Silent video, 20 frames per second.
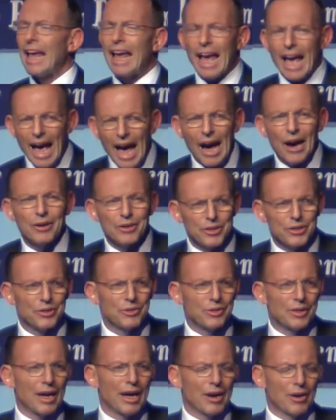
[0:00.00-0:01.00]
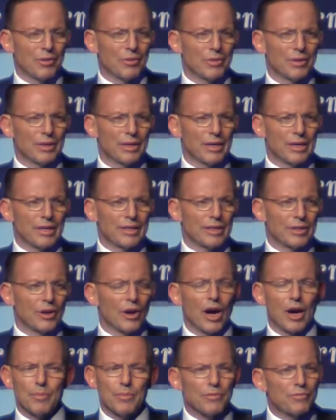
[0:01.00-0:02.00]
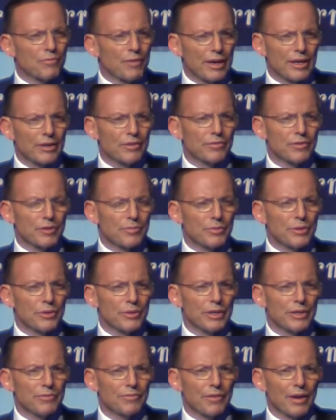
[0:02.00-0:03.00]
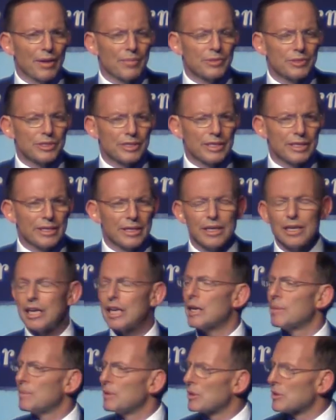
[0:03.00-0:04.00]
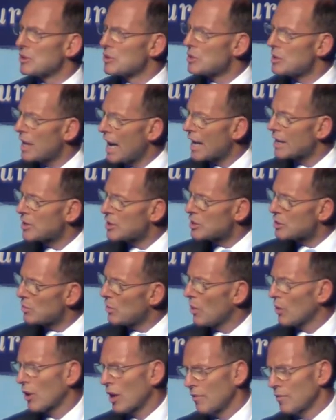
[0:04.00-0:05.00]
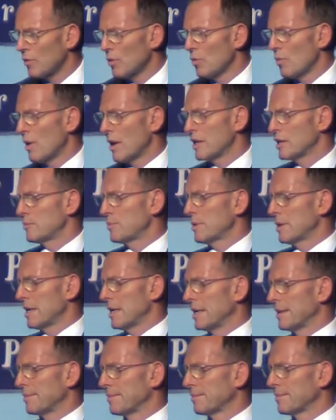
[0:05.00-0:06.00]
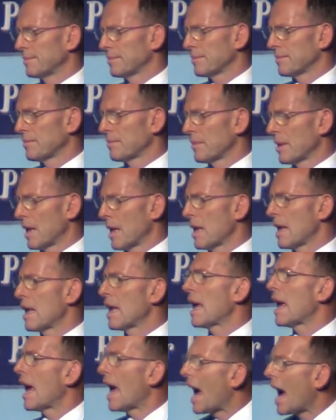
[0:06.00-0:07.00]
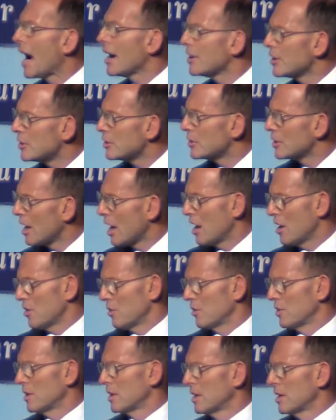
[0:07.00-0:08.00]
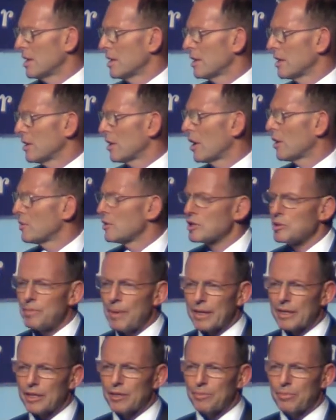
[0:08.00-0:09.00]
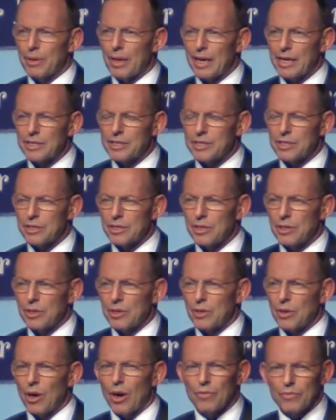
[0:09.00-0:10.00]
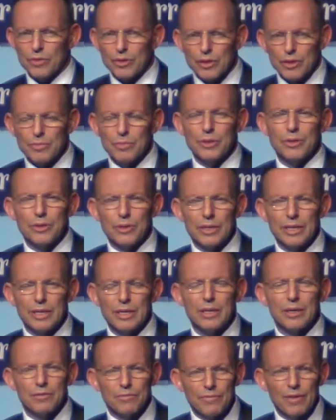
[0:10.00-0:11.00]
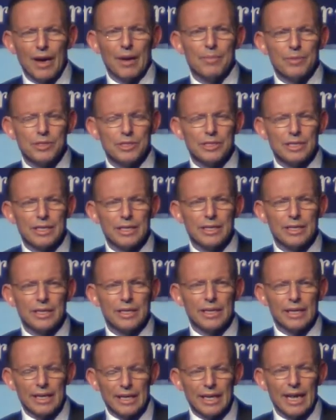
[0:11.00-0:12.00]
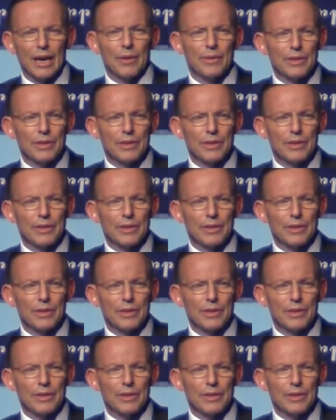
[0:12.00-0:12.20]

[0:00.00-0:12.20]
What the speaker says: How do you know that I am a friend of community pharmacy? Because that's what I've always been. How do you know that I respect the place of the community pharmacy in our